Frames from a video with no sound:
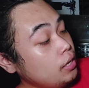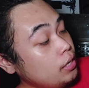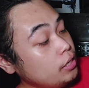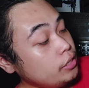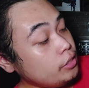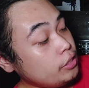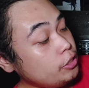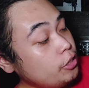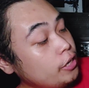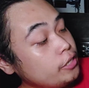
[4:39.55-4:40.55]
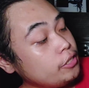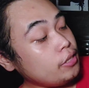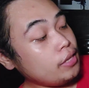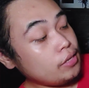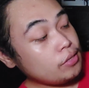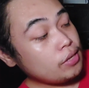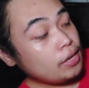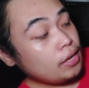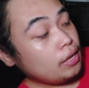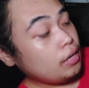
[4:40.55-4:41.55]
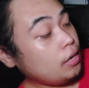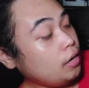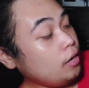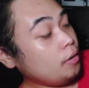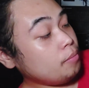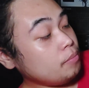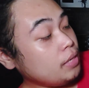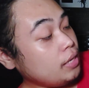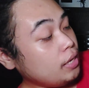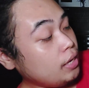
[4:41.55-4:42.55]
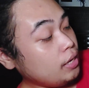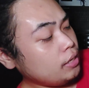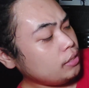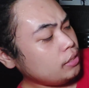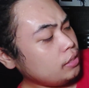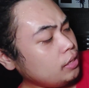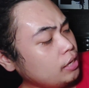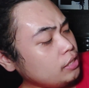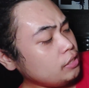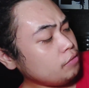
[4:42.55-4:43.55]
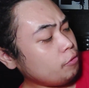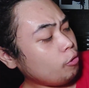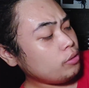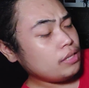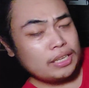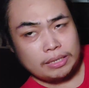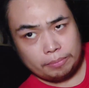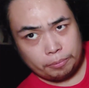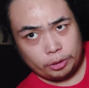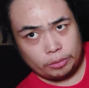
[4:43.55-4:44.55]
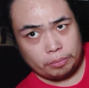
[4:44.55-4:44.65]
Here you can charge this an 18 volt input,